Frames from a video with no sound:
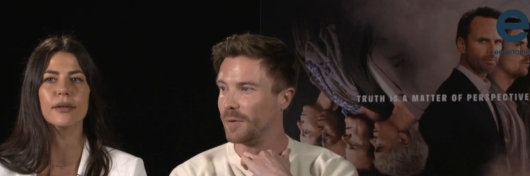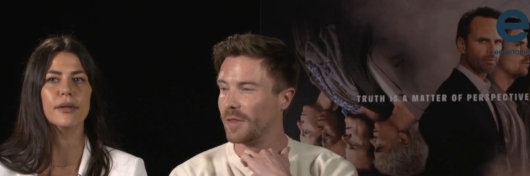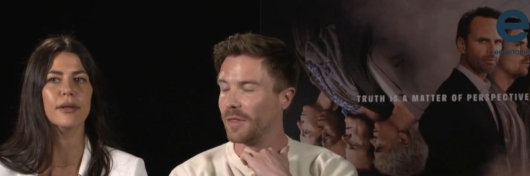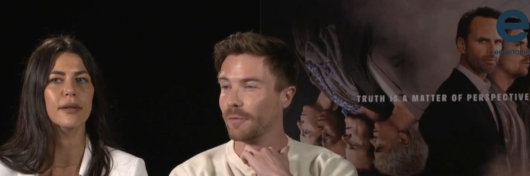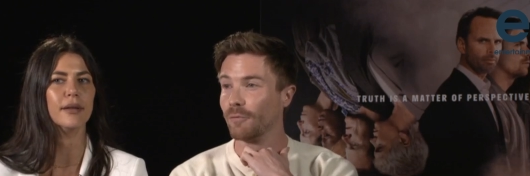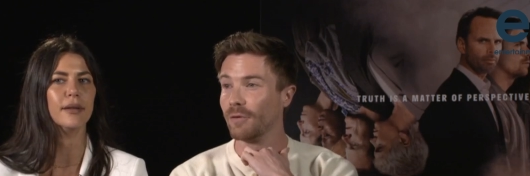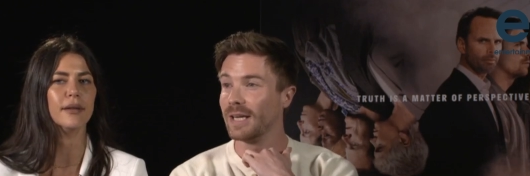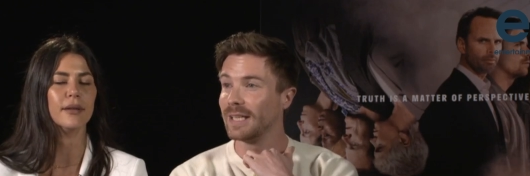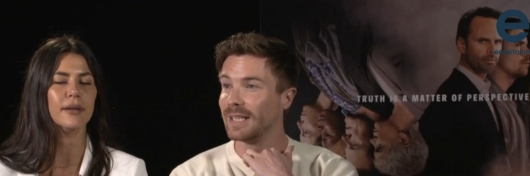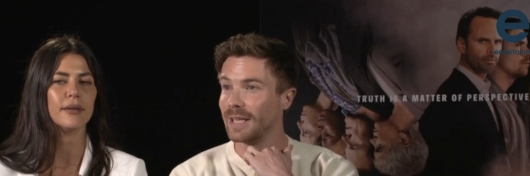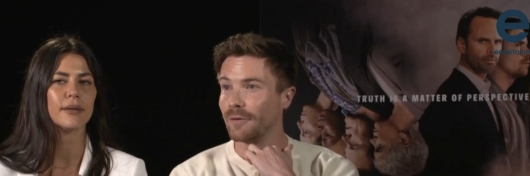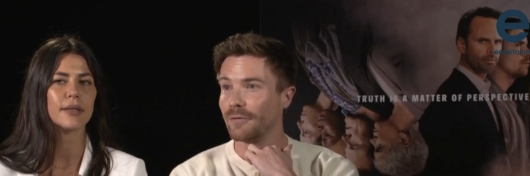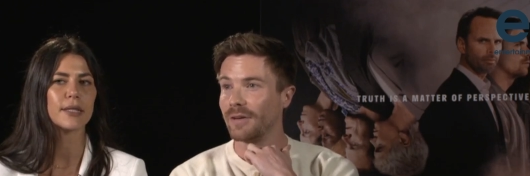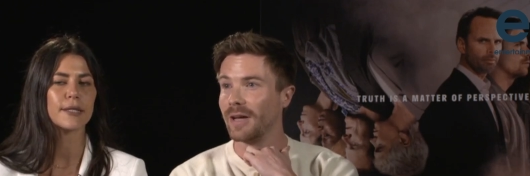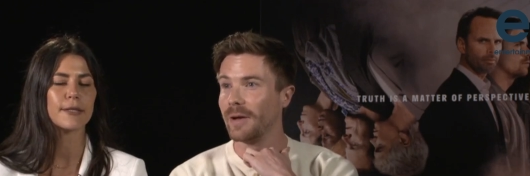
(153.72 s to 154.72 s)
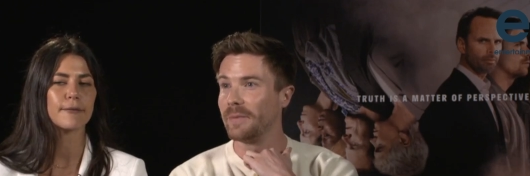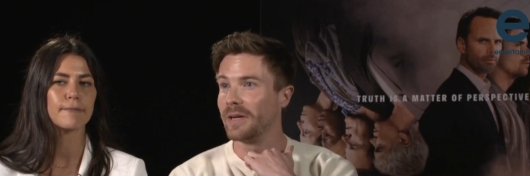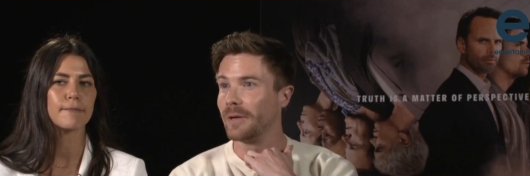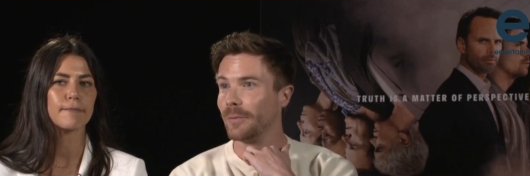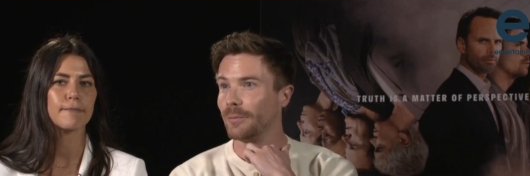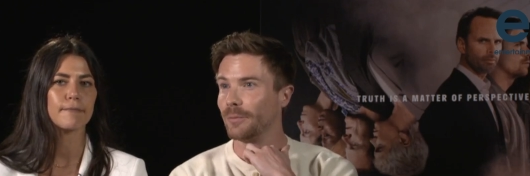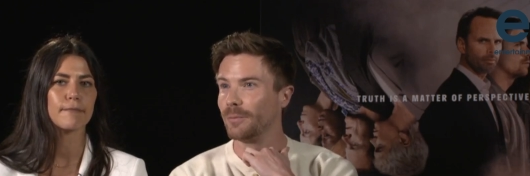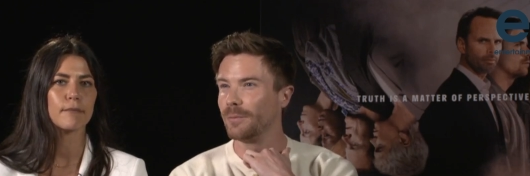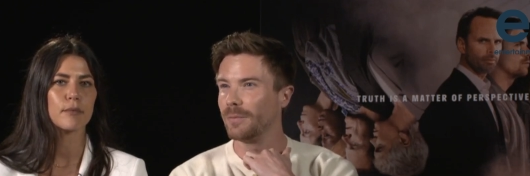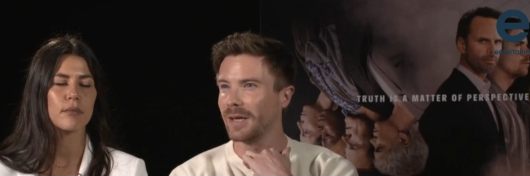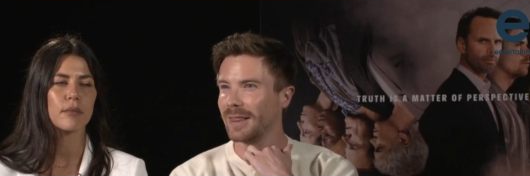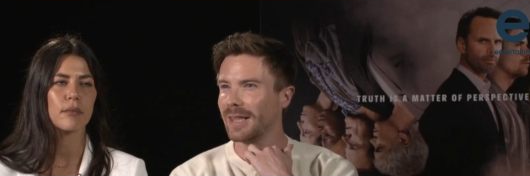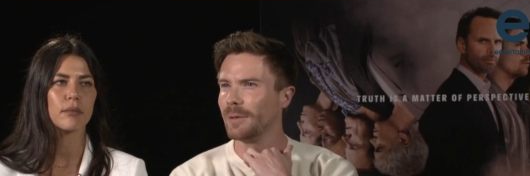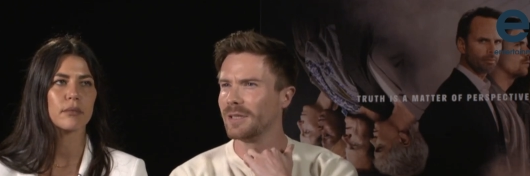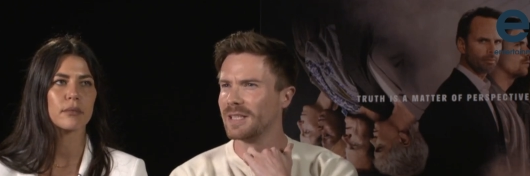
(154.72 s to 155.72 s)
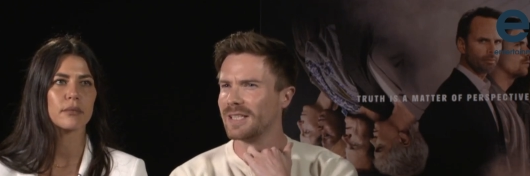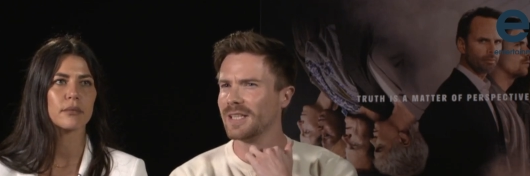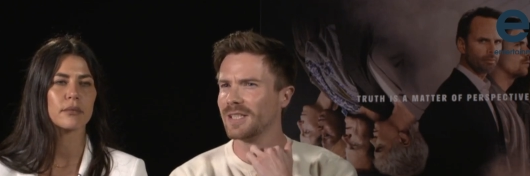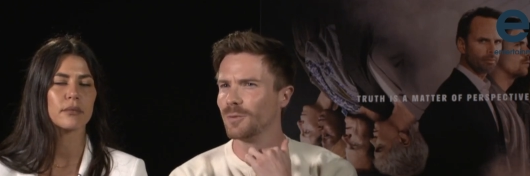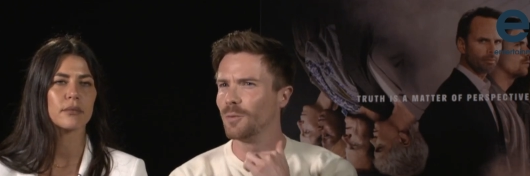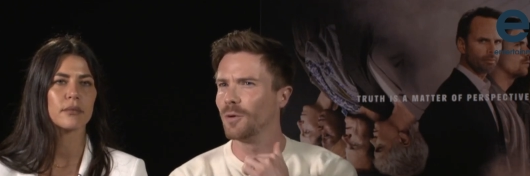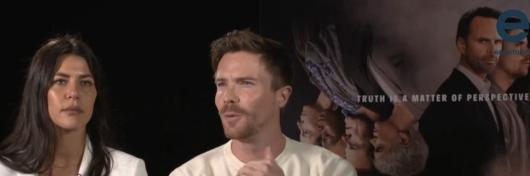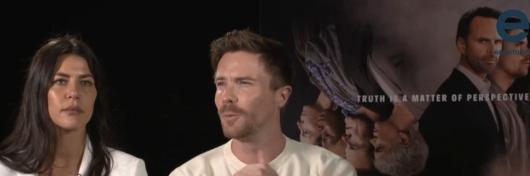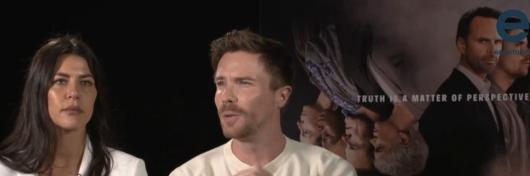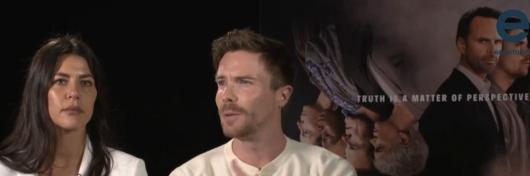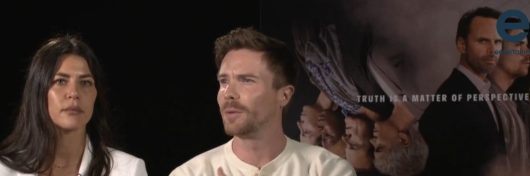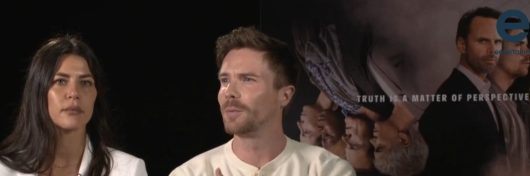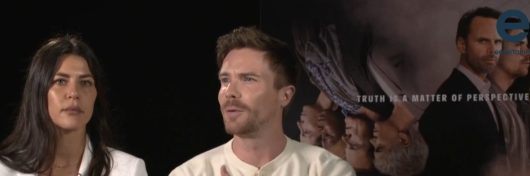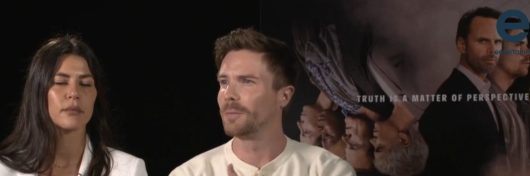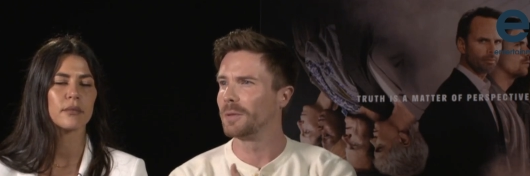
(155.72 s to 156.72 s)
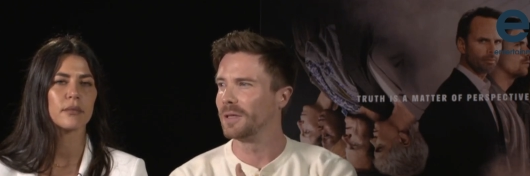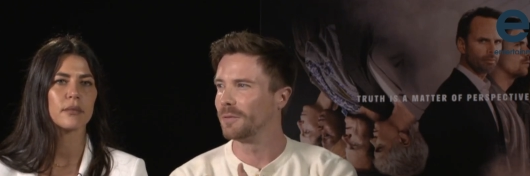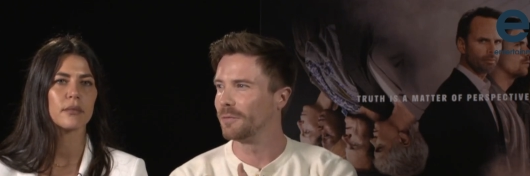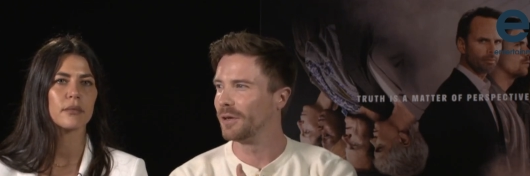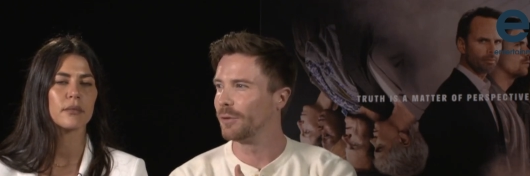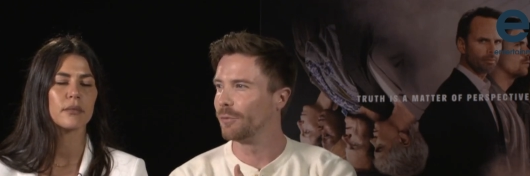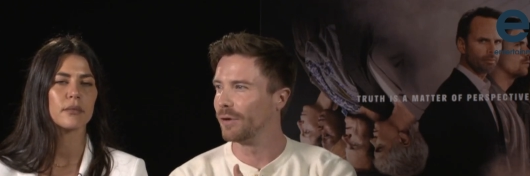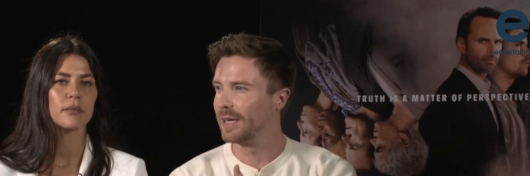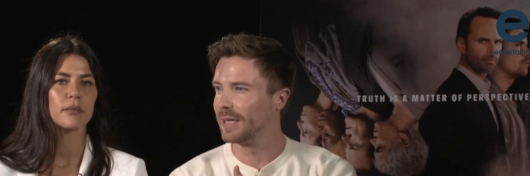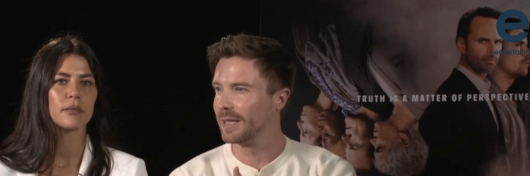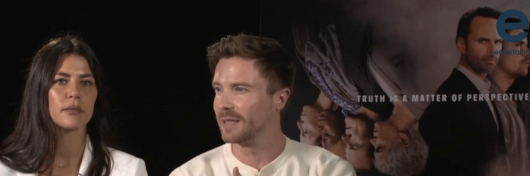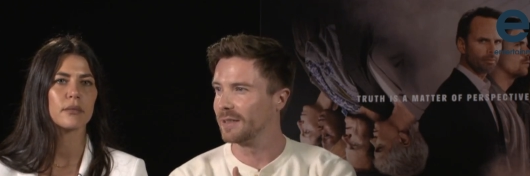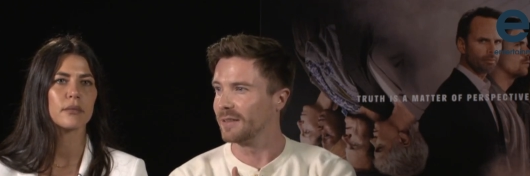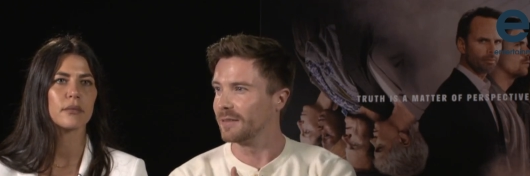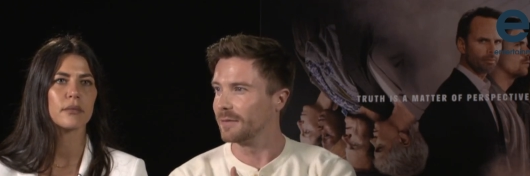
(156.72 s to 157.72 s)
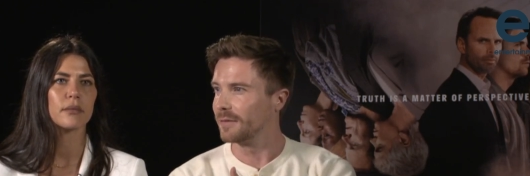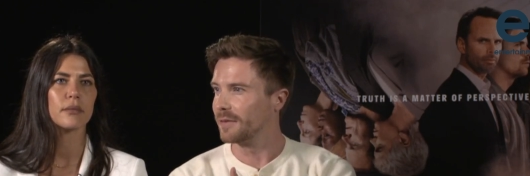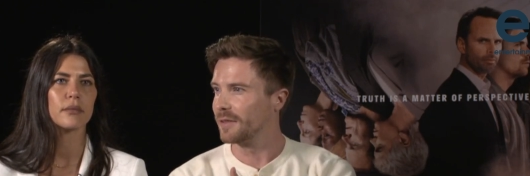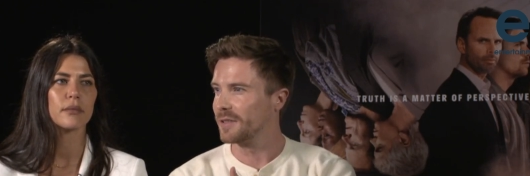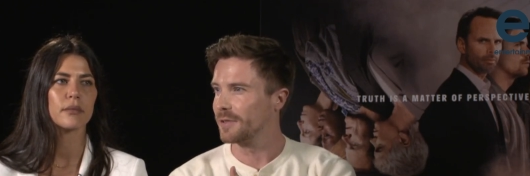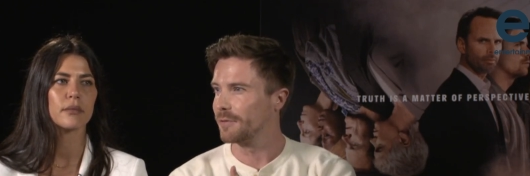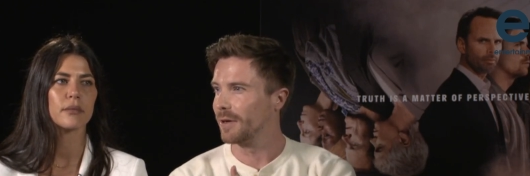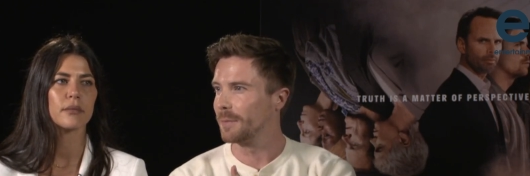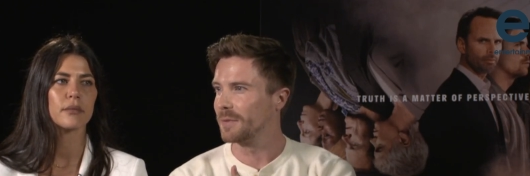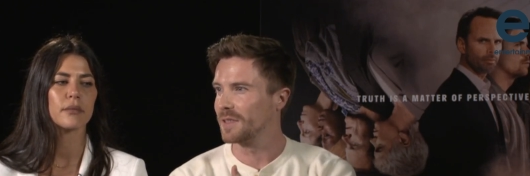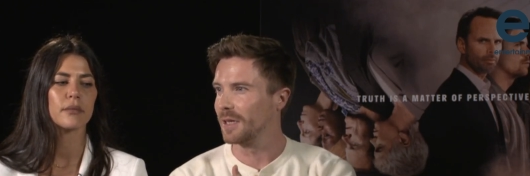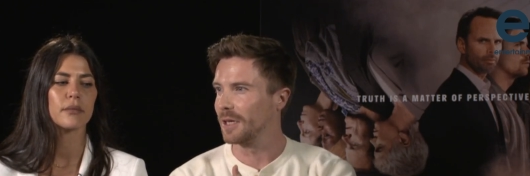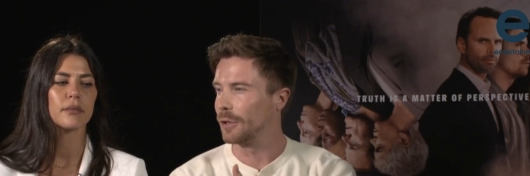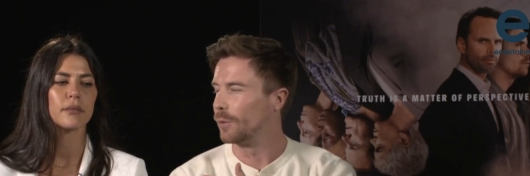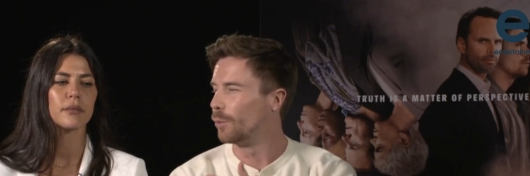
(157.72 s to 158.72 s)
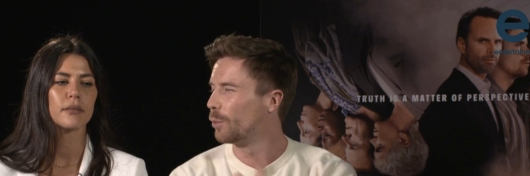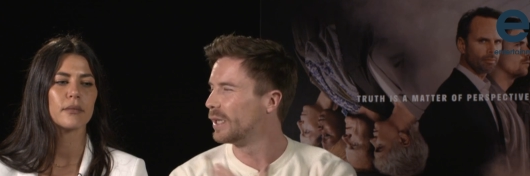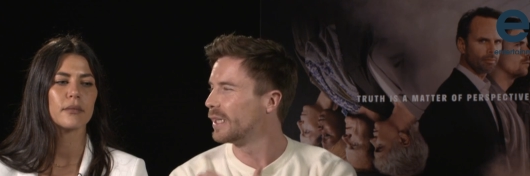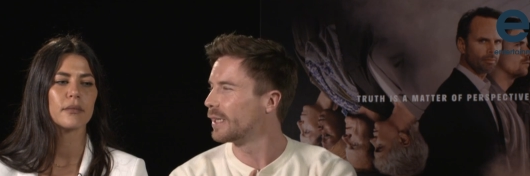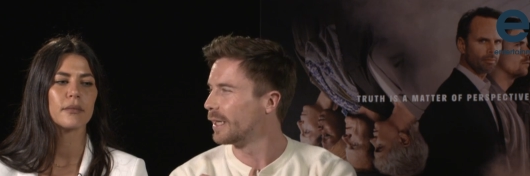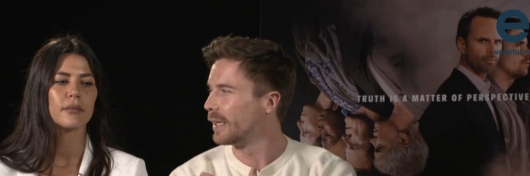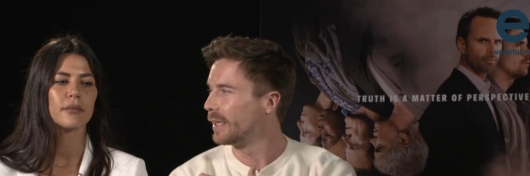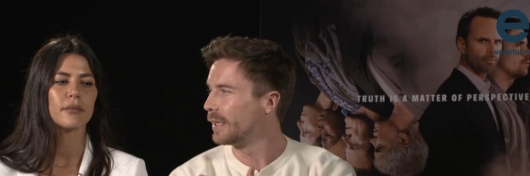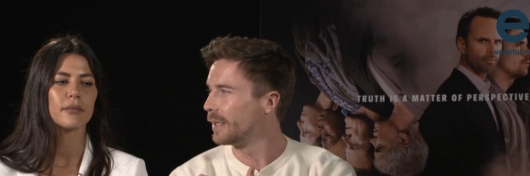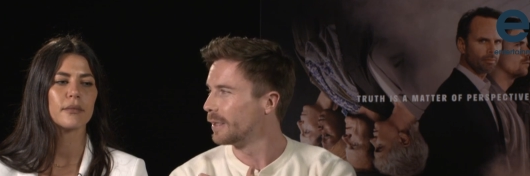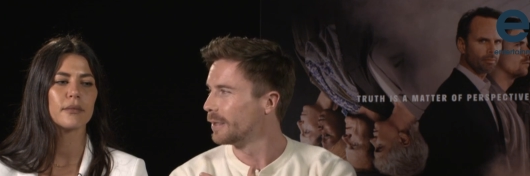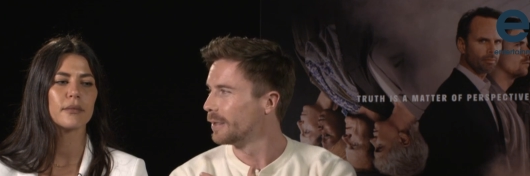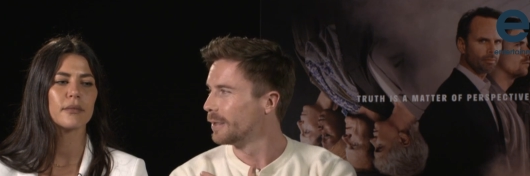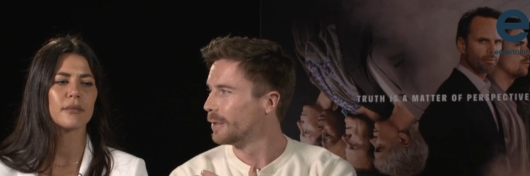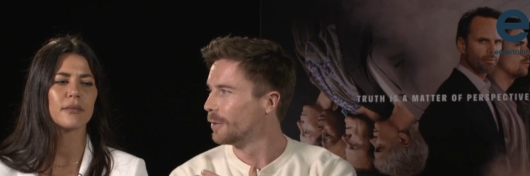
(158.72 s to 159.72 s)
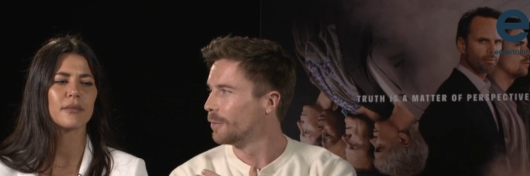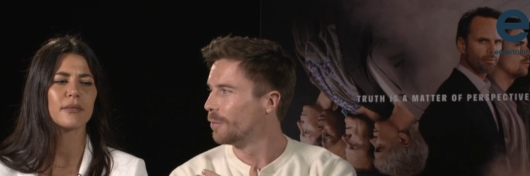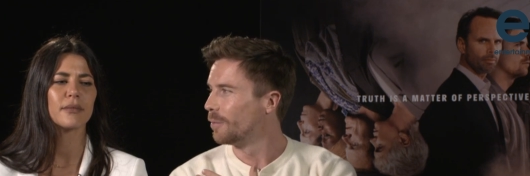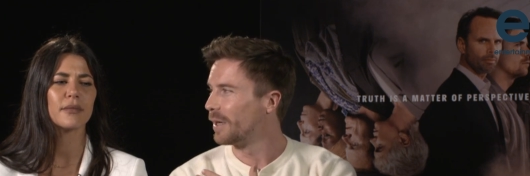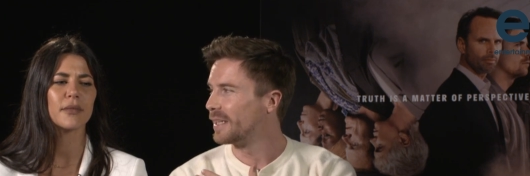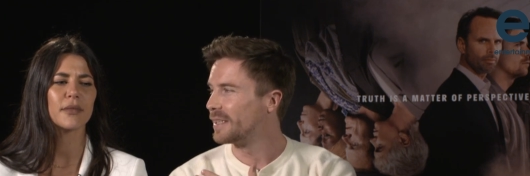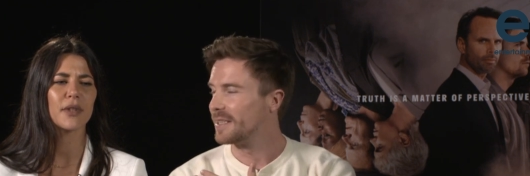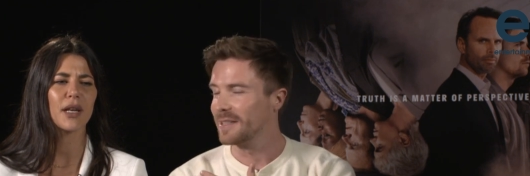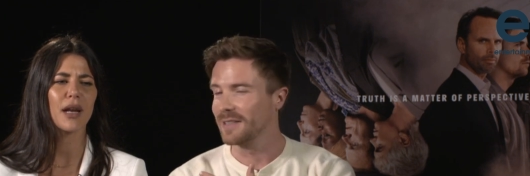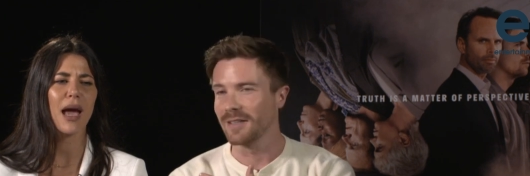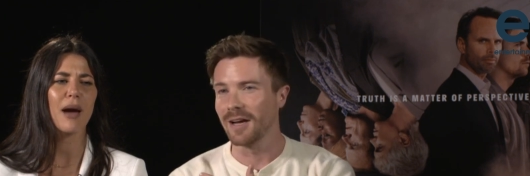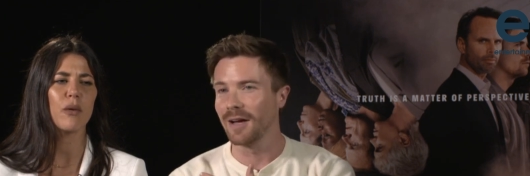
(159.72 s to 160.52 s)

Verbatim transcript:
Speaker 1: But the reading of it, I mean, uh, I think in season one we were probably rereading the scripts like on a weekly basis.